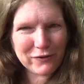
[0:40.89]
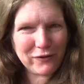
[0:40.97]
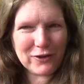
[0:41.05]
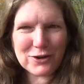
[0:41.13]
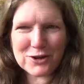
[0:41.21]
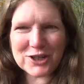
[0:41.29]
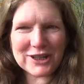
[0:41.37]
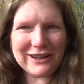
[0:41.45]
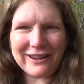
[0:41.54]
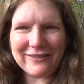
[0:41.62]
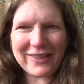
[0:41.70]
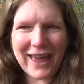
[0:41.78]
version
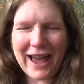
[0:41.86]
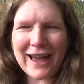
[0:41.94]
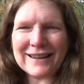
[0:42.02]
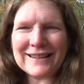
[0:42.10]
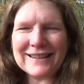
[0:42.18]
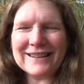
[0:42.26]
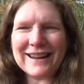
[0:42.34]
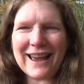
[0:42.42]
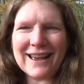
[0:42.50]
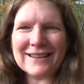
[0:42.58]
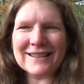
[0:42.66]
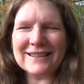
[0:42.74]
of that, in
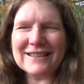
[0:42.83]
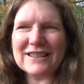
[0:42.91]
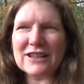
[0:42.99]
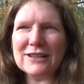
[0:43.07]
essence,